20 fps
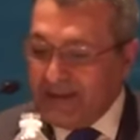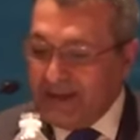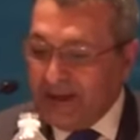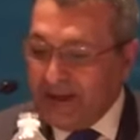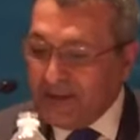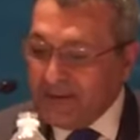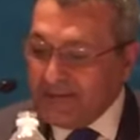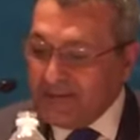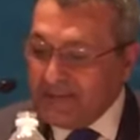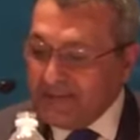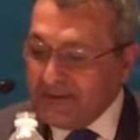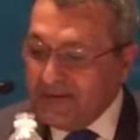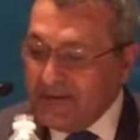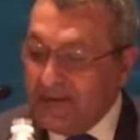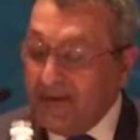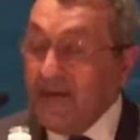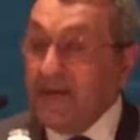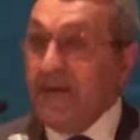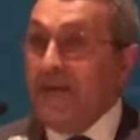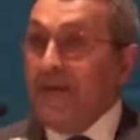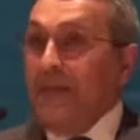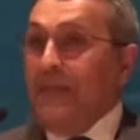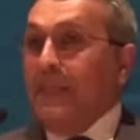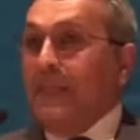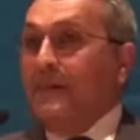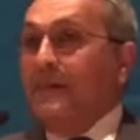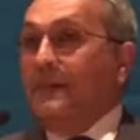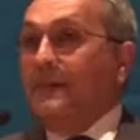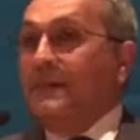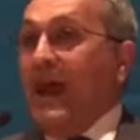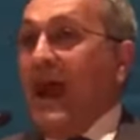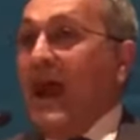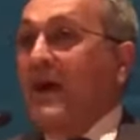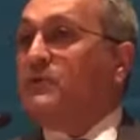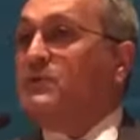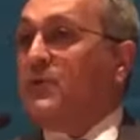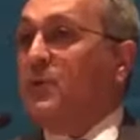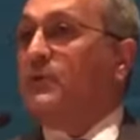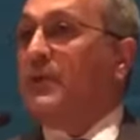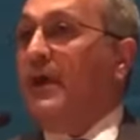And the
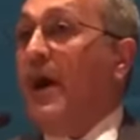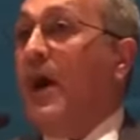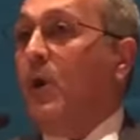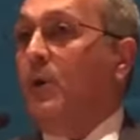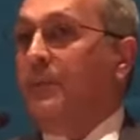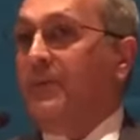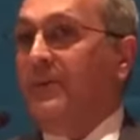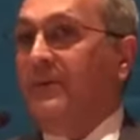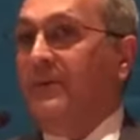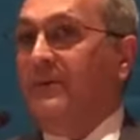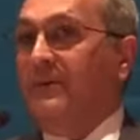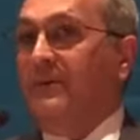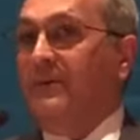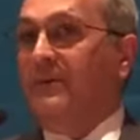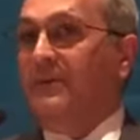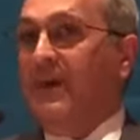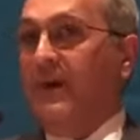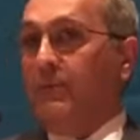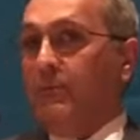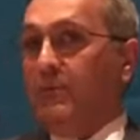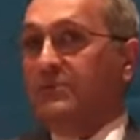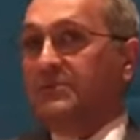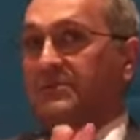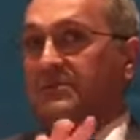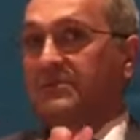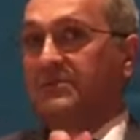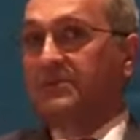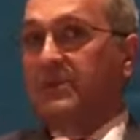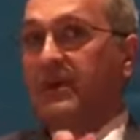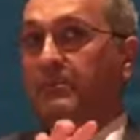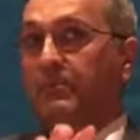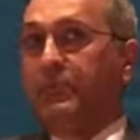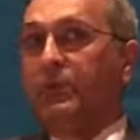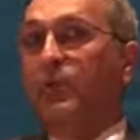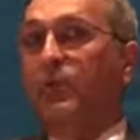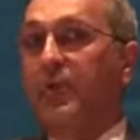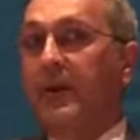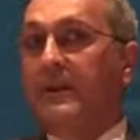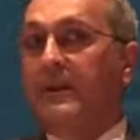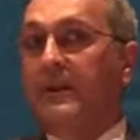household help that was
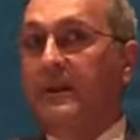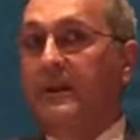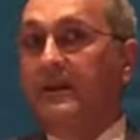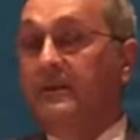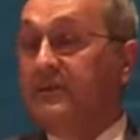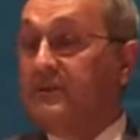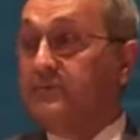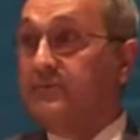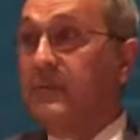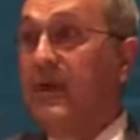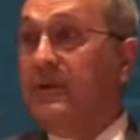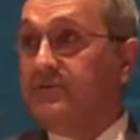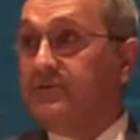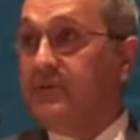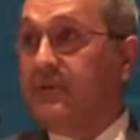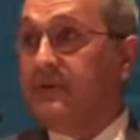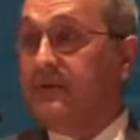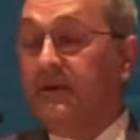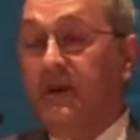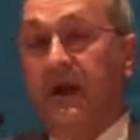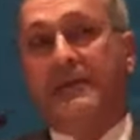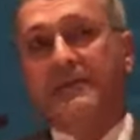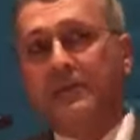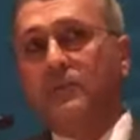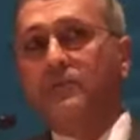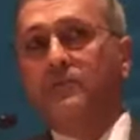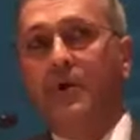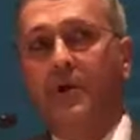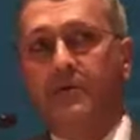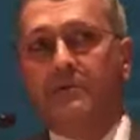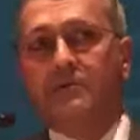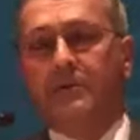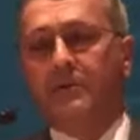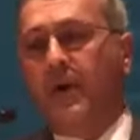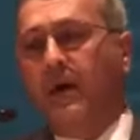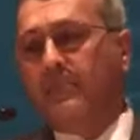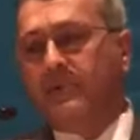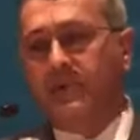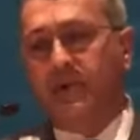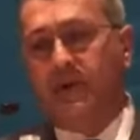employed in this mansion, I think you
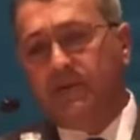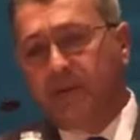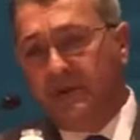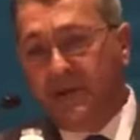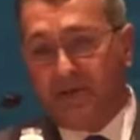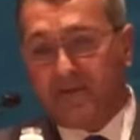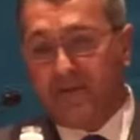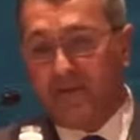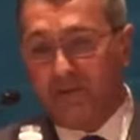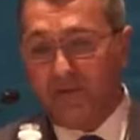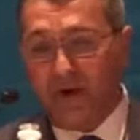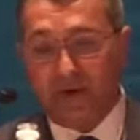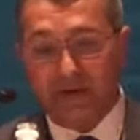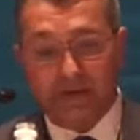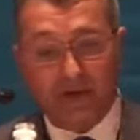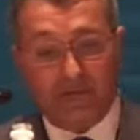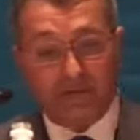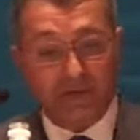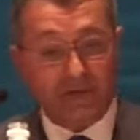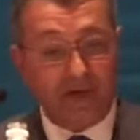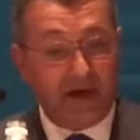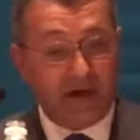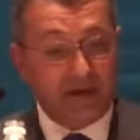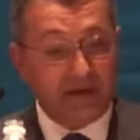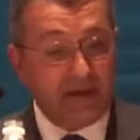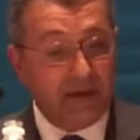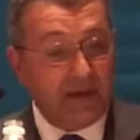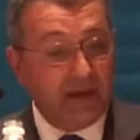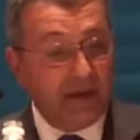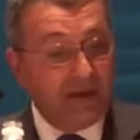probably know the case, you've read enough about it.